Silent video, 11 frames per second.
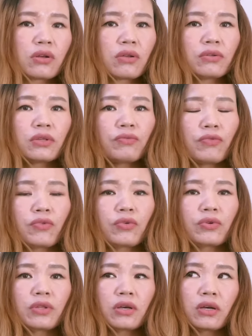all
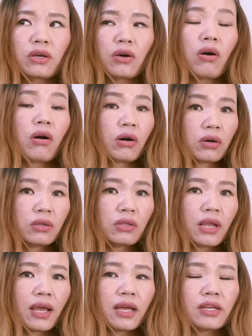for the haul
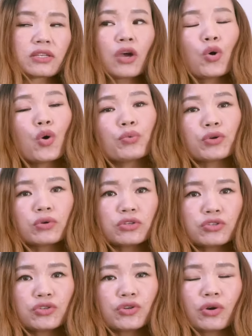and i hope you
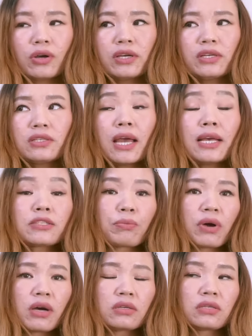enjoyed as
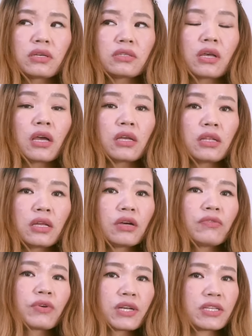much as i
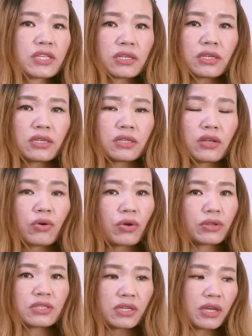love creating the
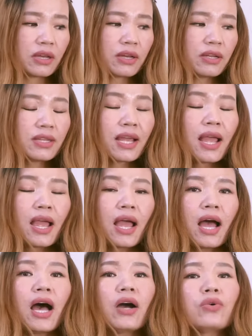content
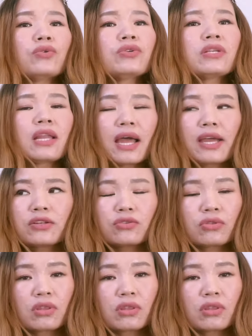i would like to